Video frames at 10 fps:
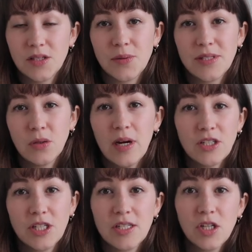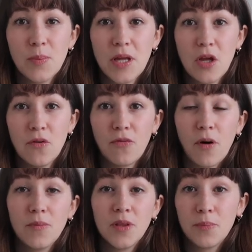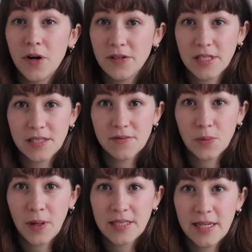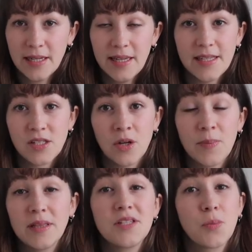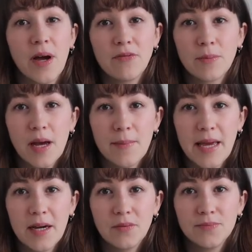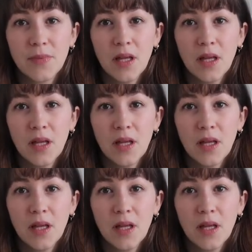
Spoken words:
So it's not actually stopping you from the process of sweating, it's stopping the sweat from coming out,